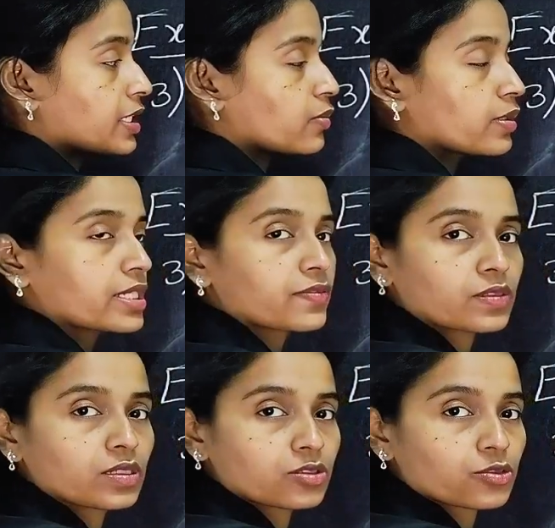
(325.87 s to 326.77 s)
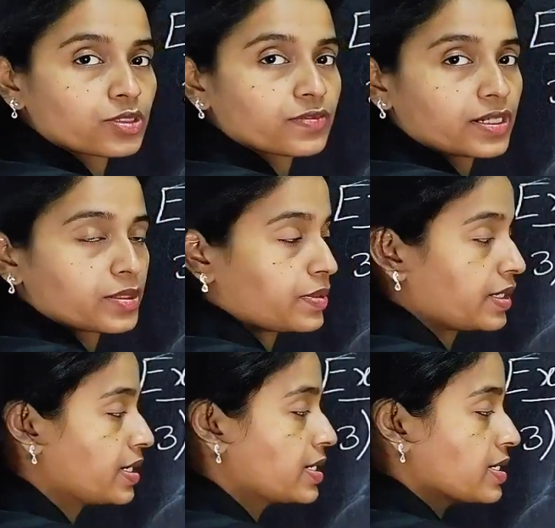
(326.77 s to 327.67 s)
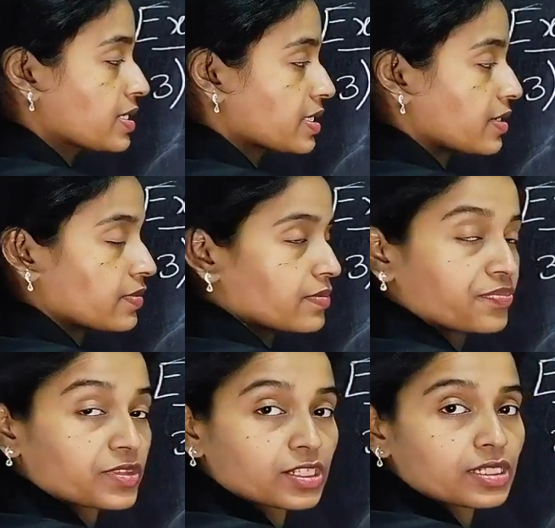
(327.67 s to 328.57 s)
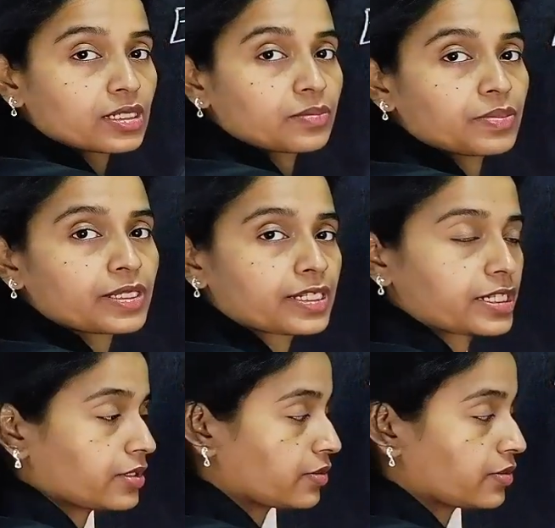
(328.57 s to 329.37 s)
21 also divided by 3 completely.